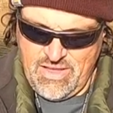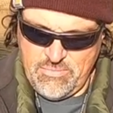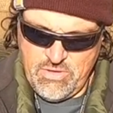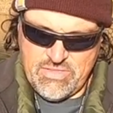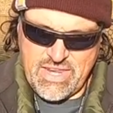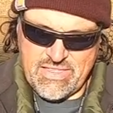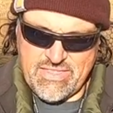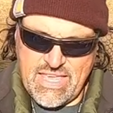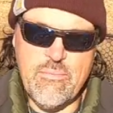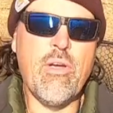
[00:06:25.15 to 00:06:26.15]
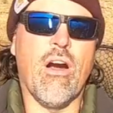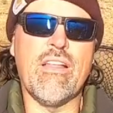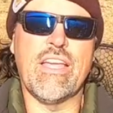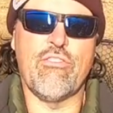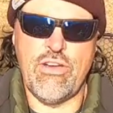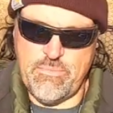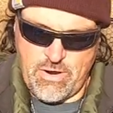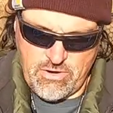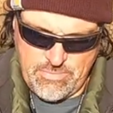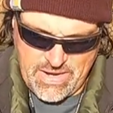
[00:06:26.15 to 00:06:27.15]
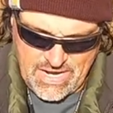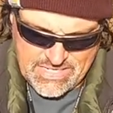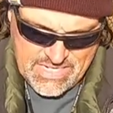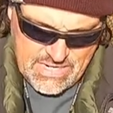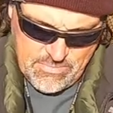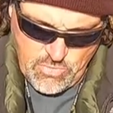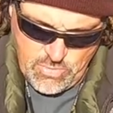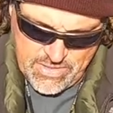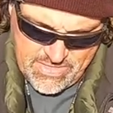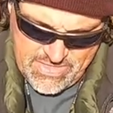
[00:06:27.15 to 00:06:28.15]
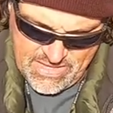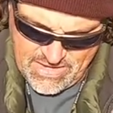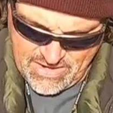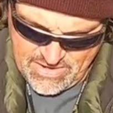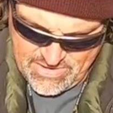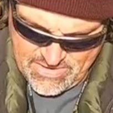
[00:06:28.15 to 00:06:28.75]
using that same garlic green power bait I teamed with the